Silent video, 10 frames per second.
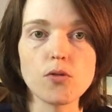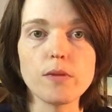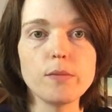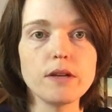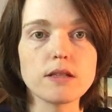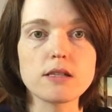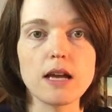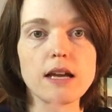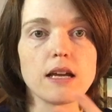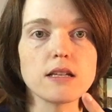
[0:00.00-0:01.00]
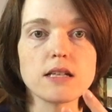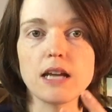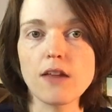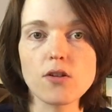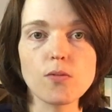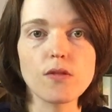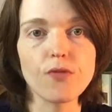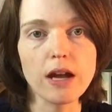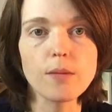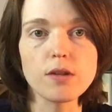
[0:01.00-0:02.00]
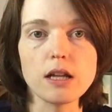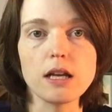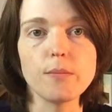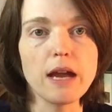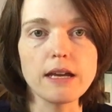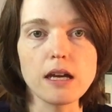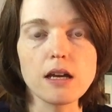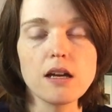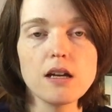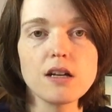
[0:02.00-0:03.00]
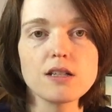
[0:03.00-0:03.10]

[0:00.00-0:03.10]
or maybe it's getting together with family and making